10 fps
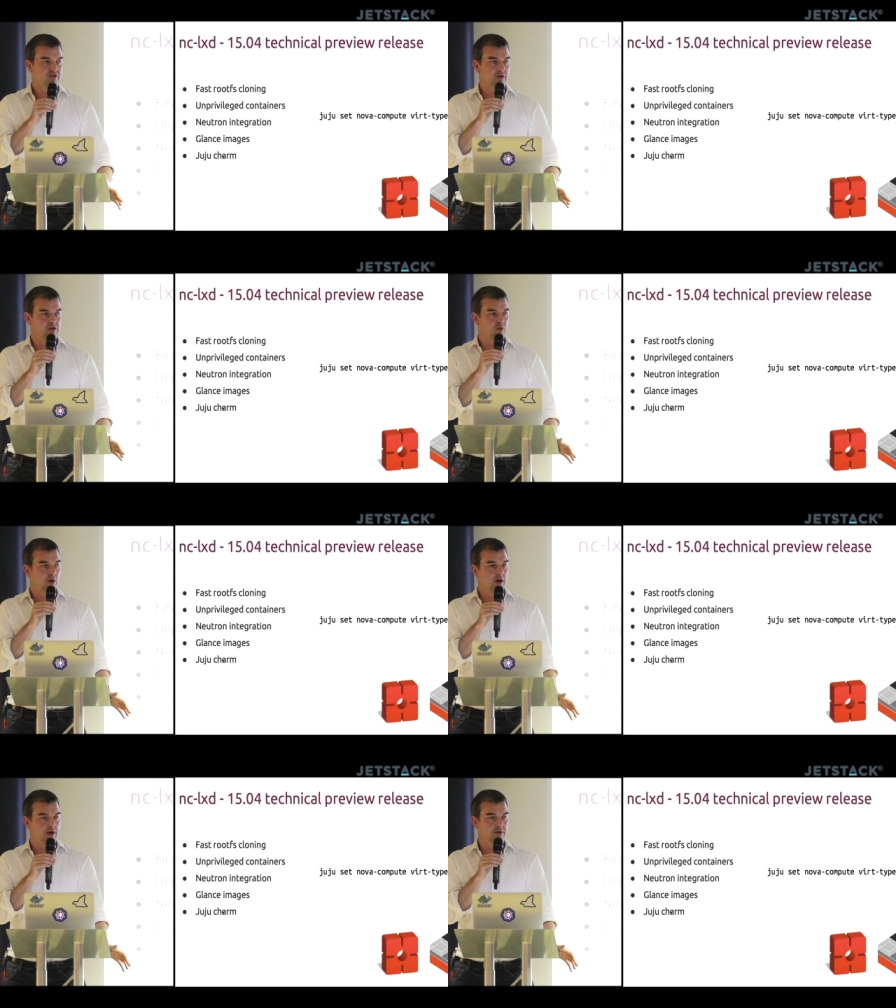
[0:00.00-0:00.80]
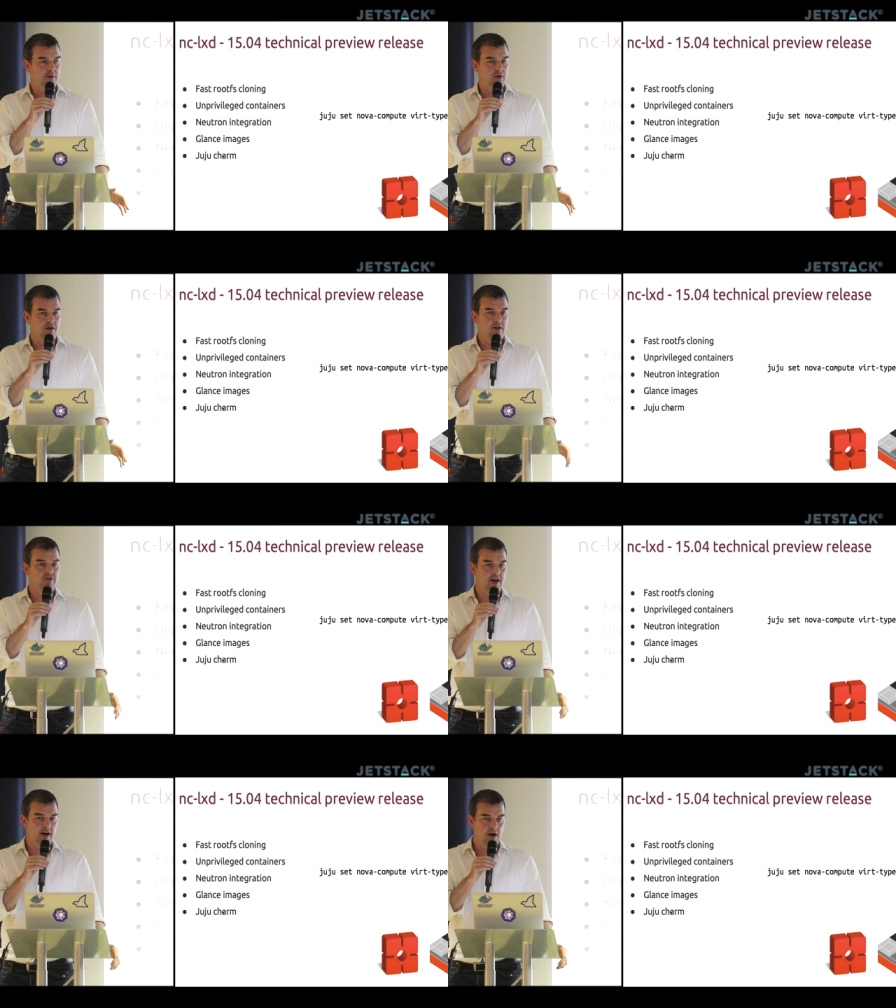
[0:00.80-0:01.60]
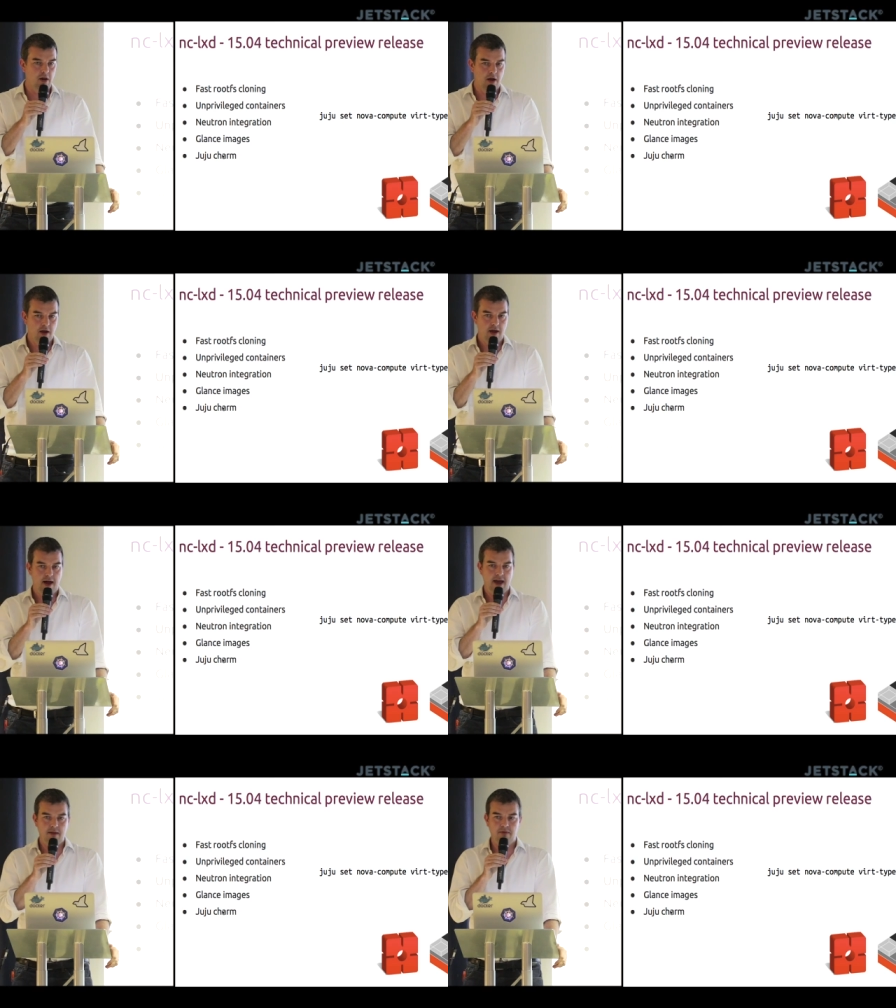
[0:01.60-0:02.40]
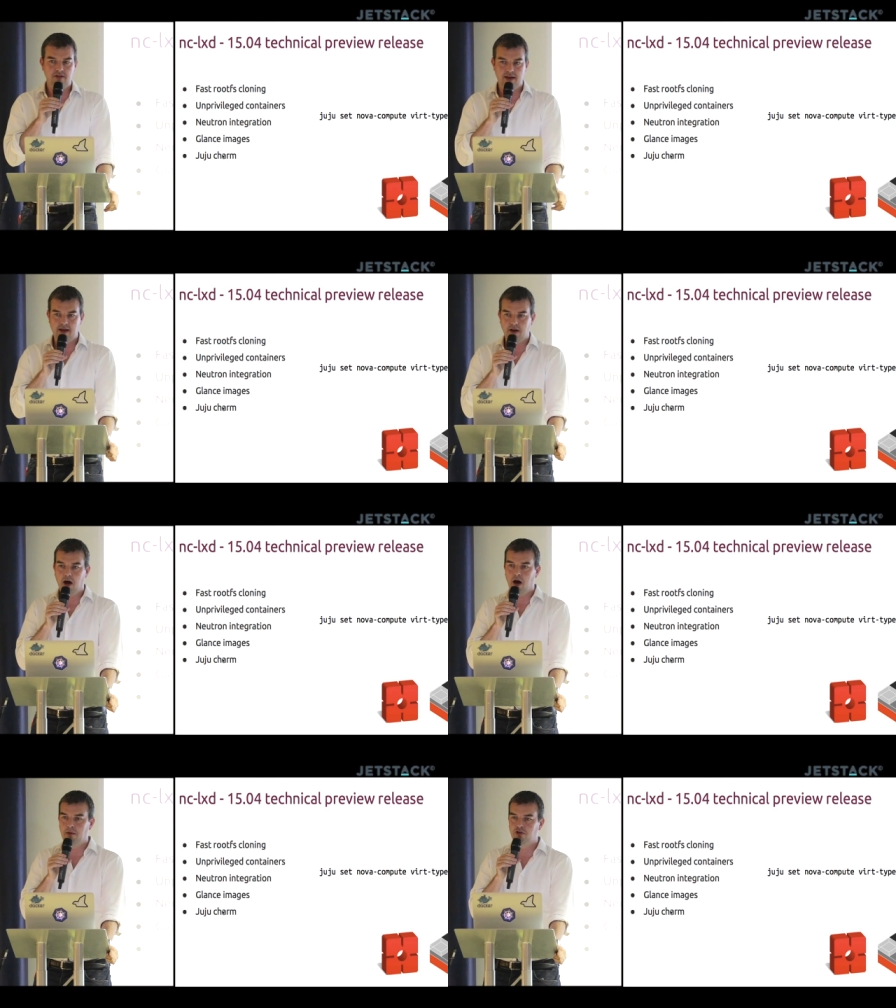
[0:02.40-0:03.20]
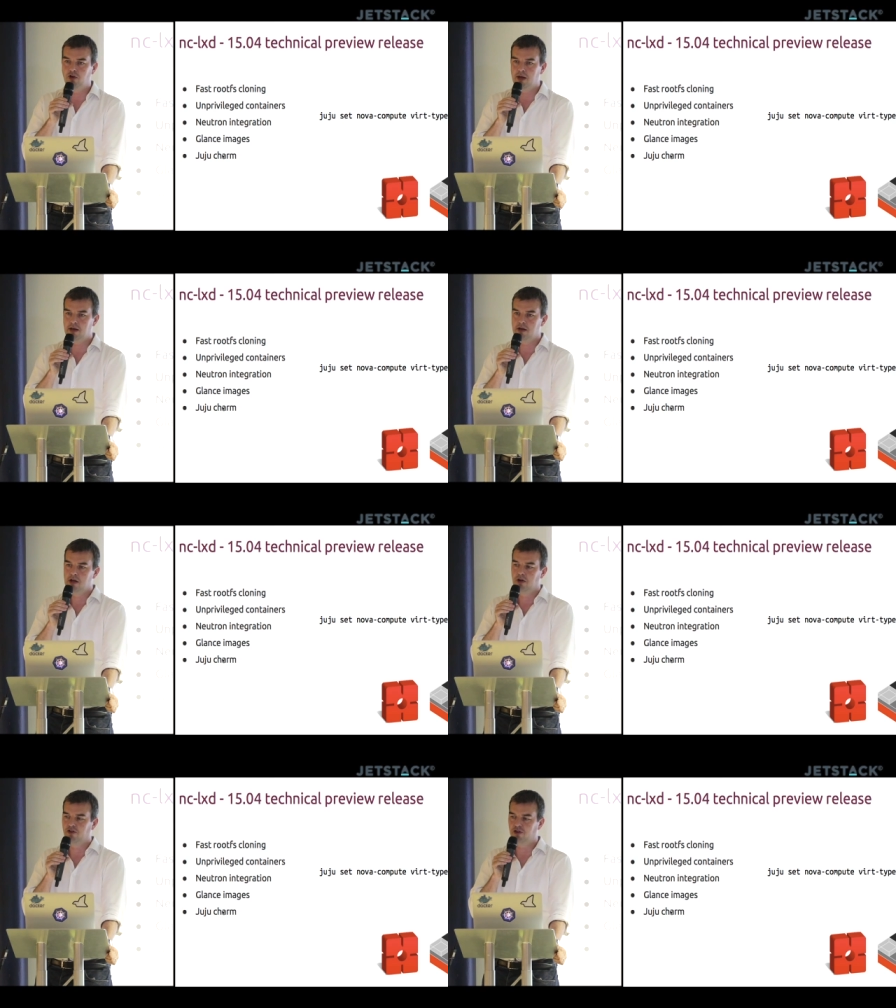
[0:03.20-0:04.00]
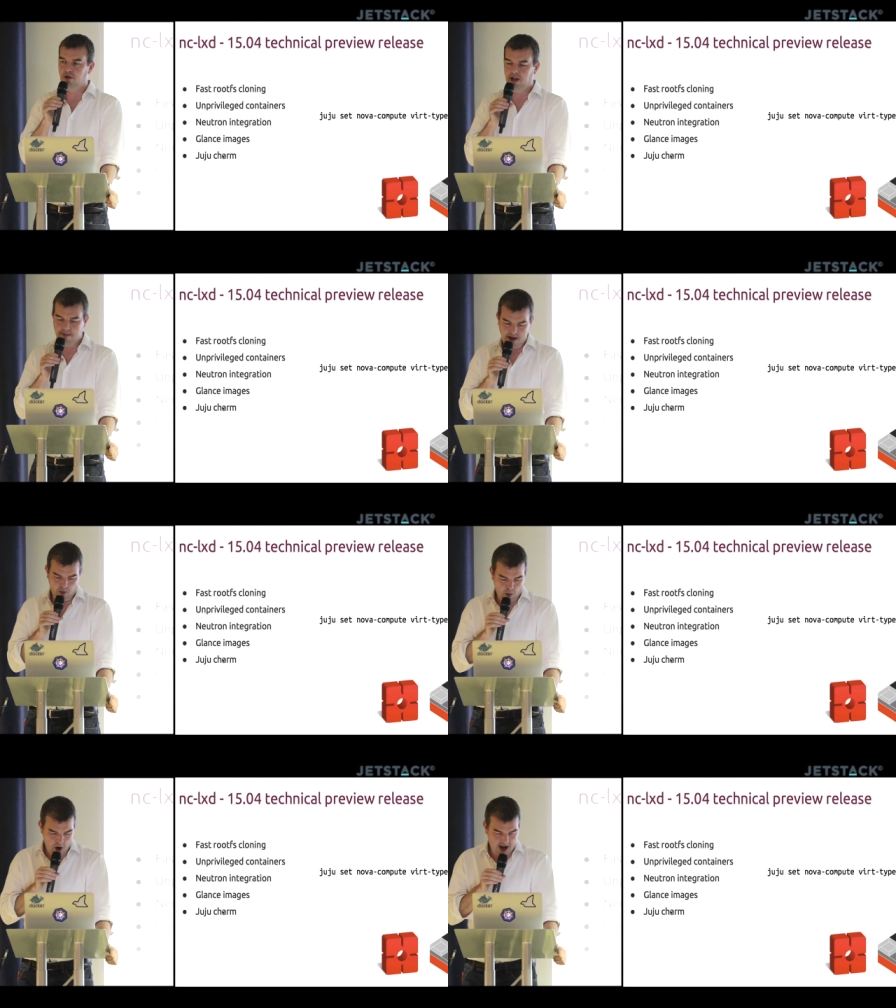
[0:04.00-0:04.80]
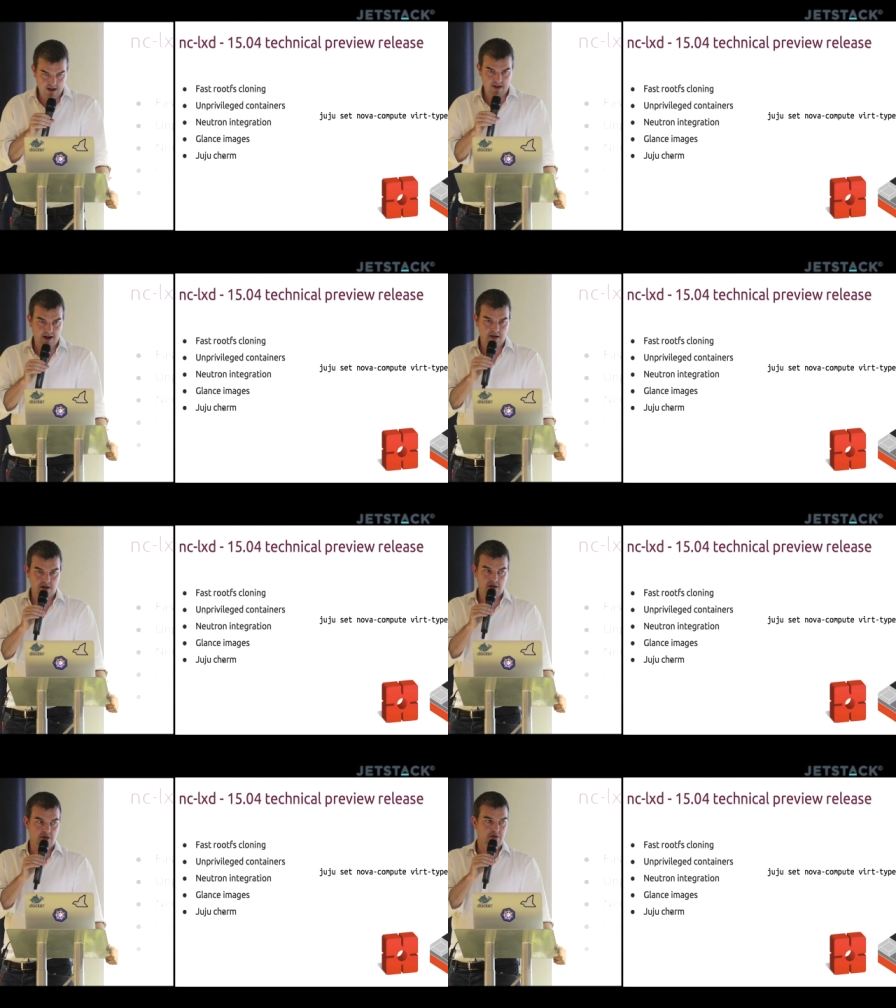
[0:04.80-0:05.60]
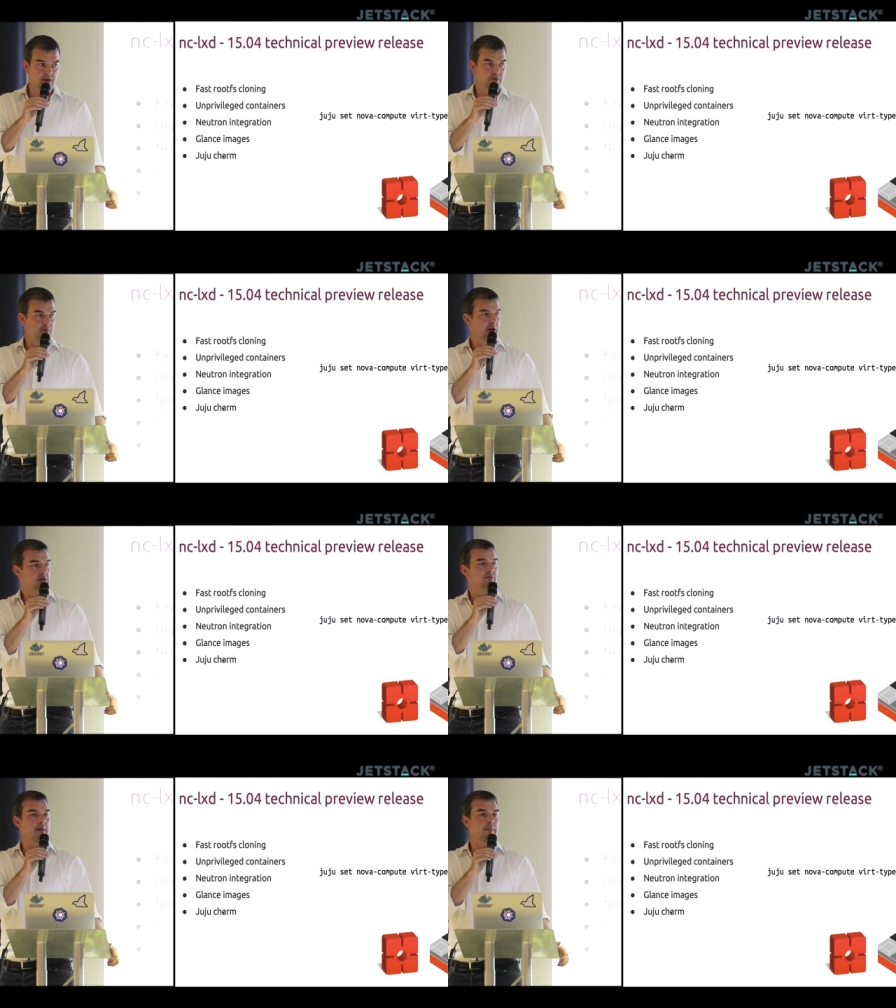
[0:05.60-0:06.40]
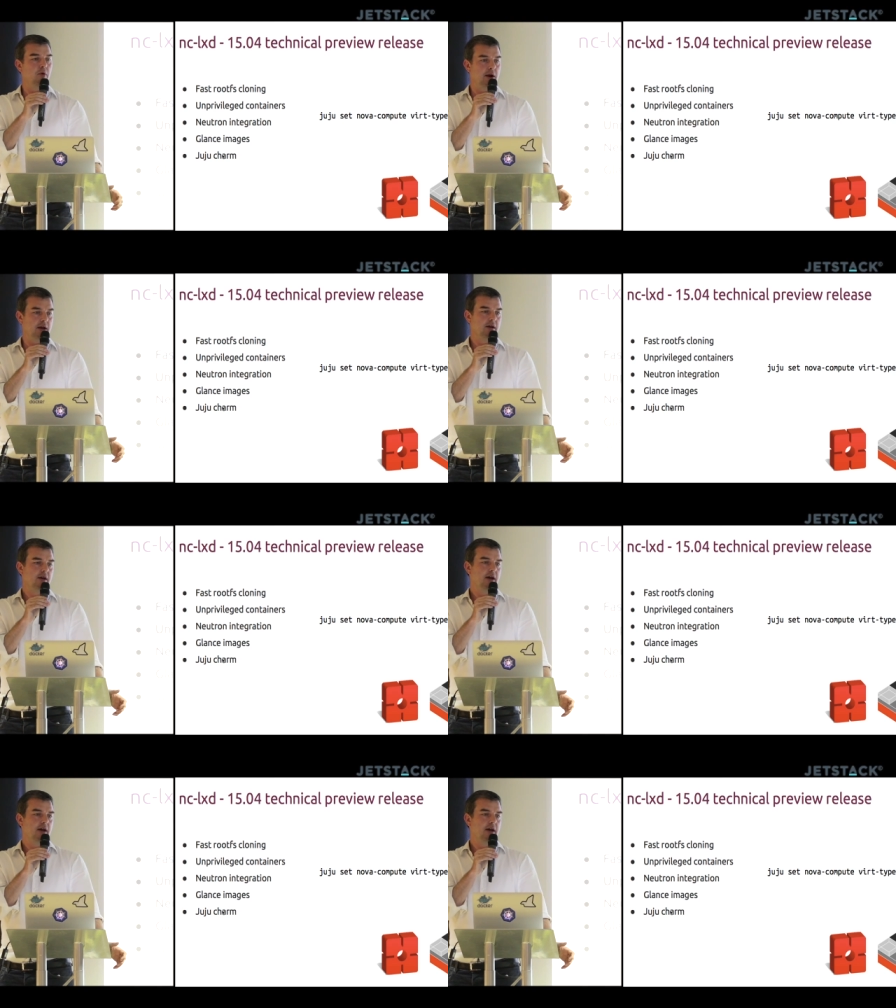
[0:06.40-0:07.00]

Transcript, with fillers: So there's work that both Intel, AMD, and Arm are doing to limit what has access to different parts of memory.